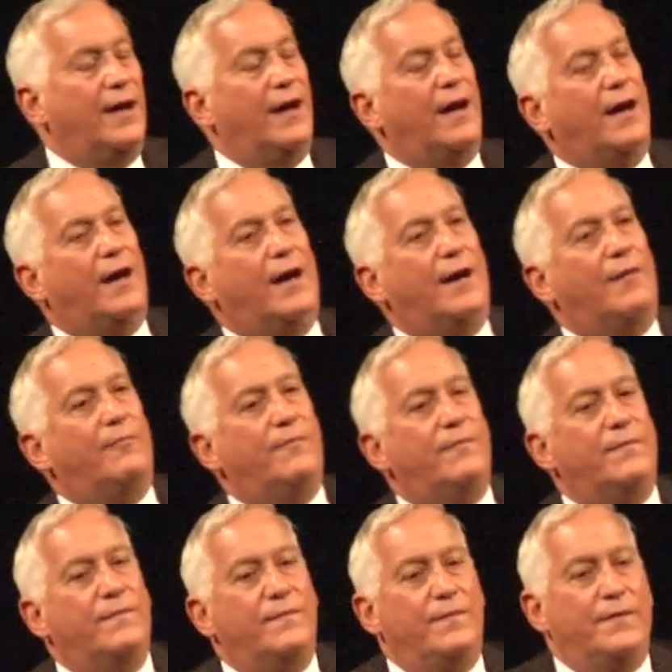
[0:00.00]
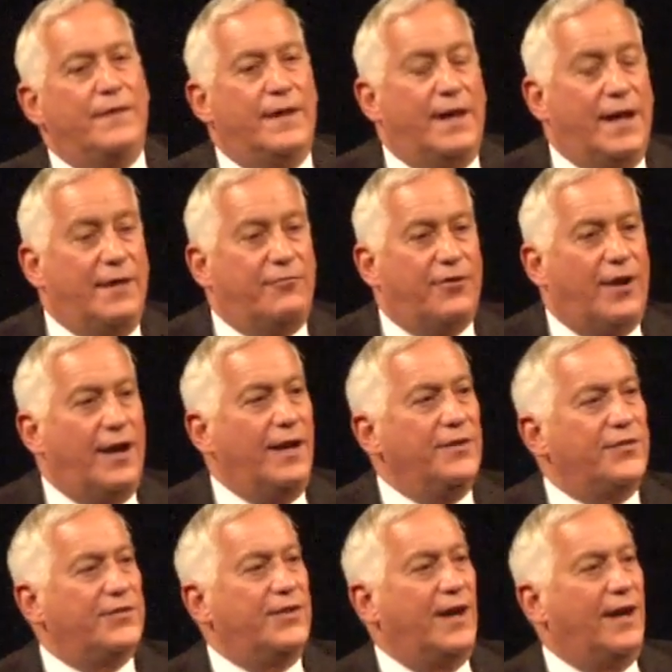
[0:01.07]
And for
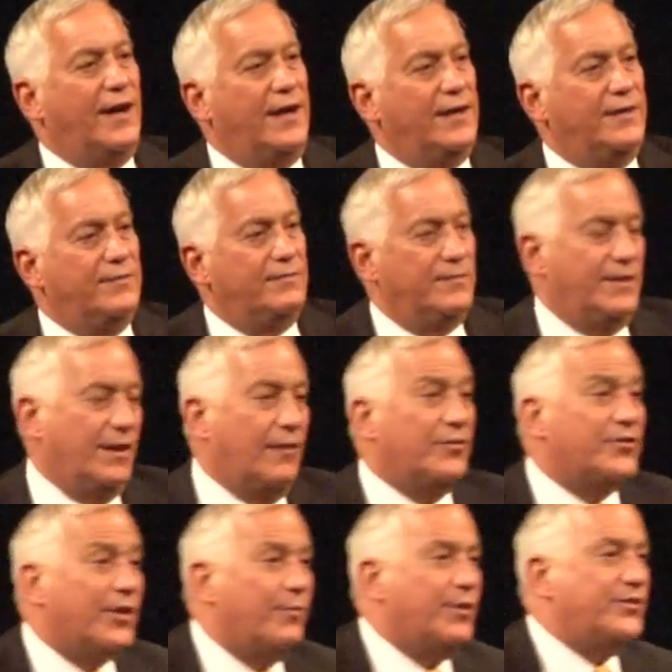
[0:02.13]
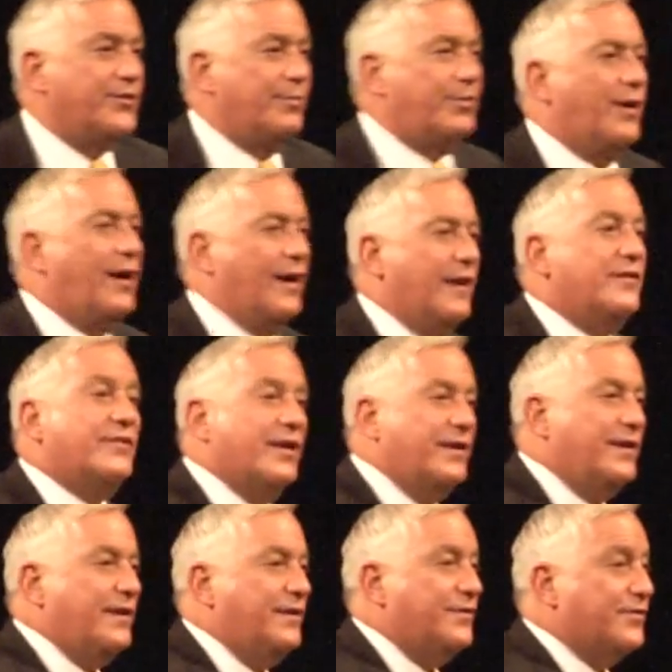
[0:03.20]
Einstein, you know, I was somewhat surprised that
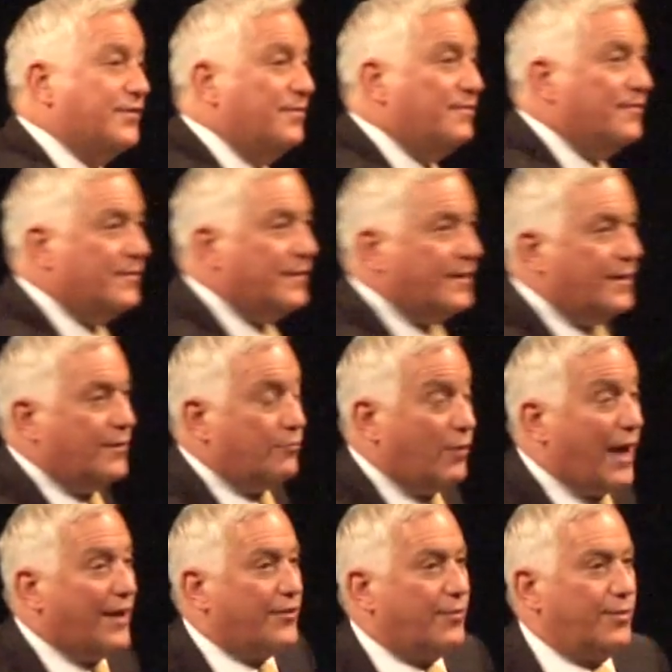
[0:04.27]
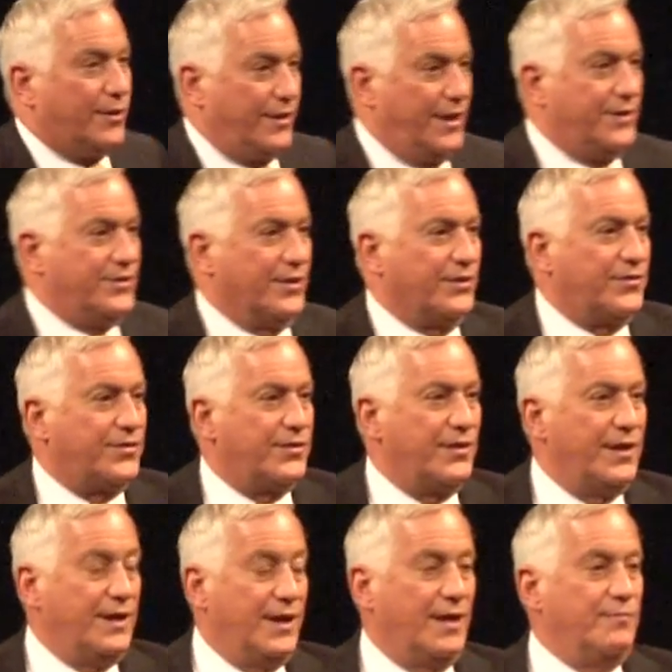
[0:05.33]
he's rather religious.
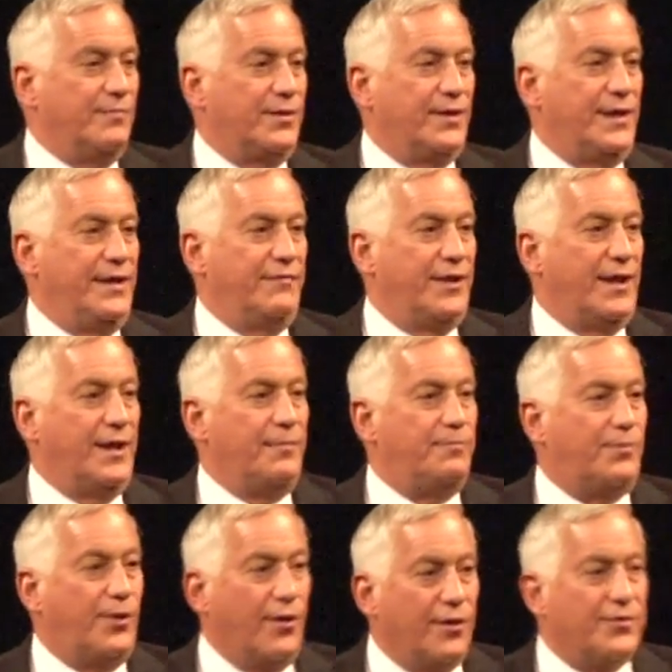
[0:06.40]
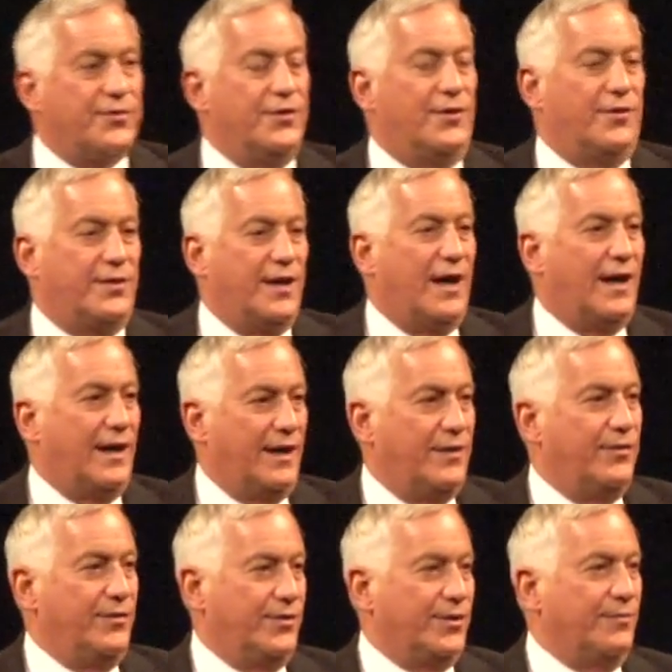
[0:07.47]
He doesn't believe in a personal God
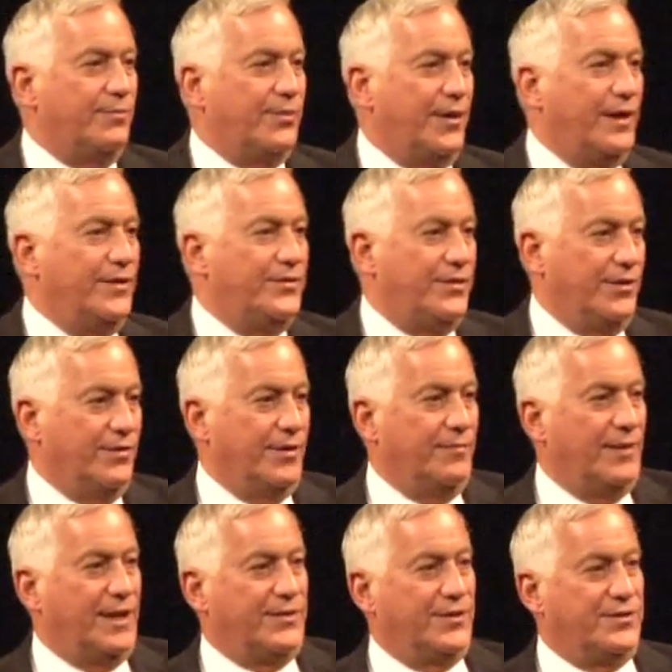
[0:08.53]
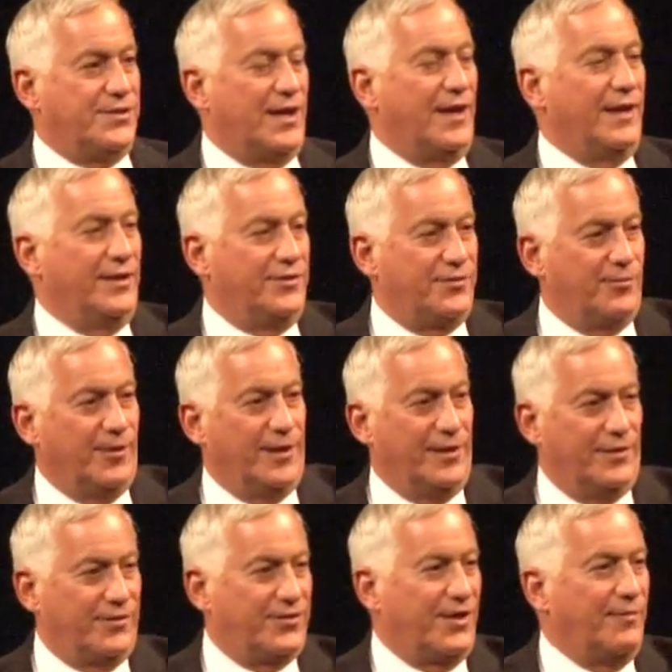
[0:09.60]
who you can pray to and make the giants
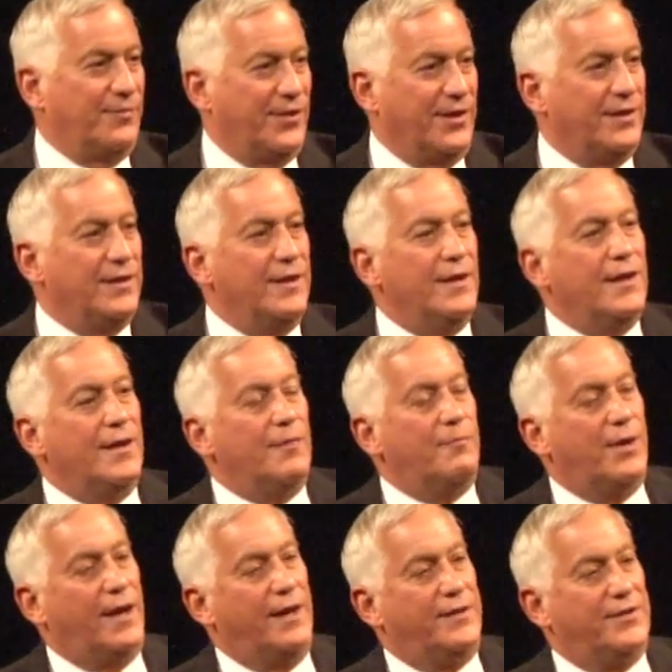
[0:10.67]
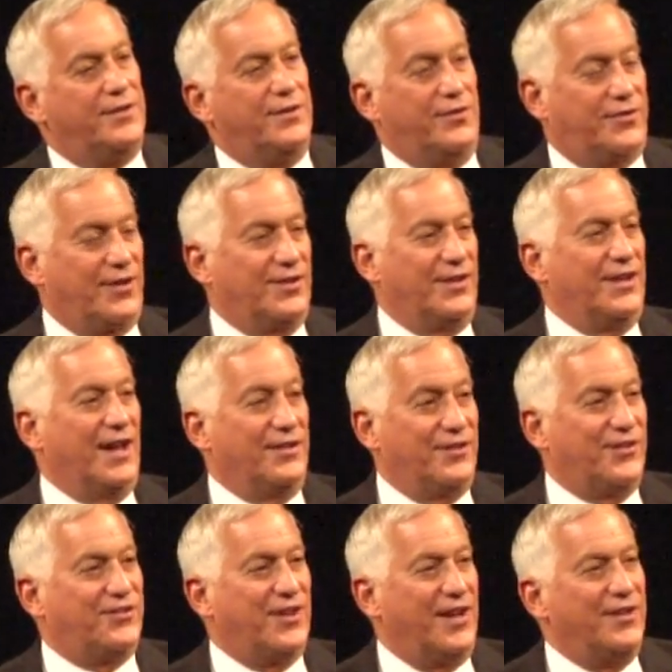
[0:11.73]
win or something. But, or certainly not
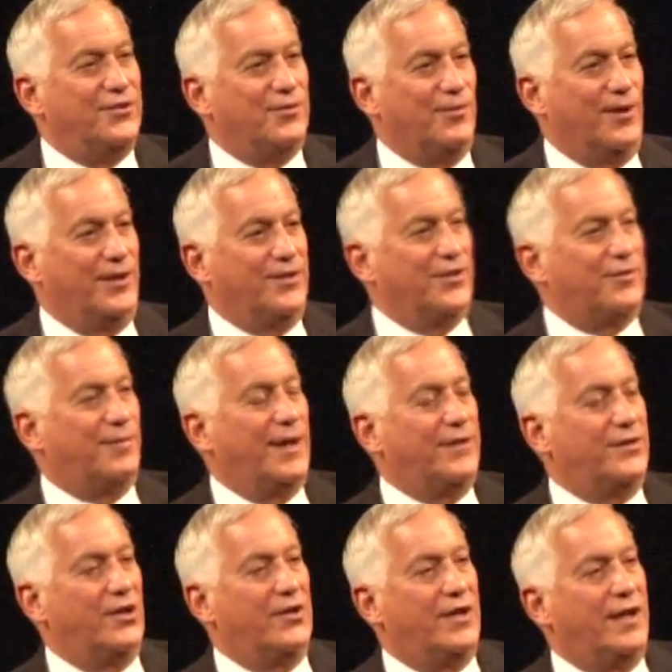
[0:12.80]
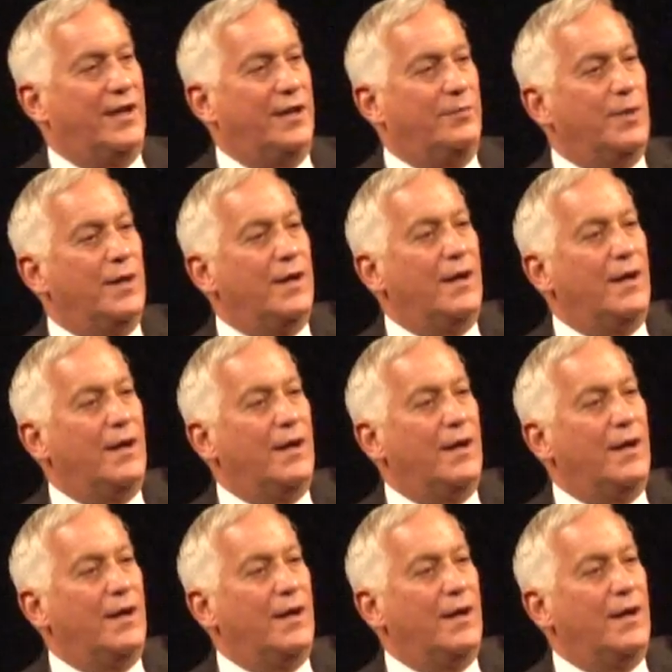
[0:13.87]
the saints win, despite their name.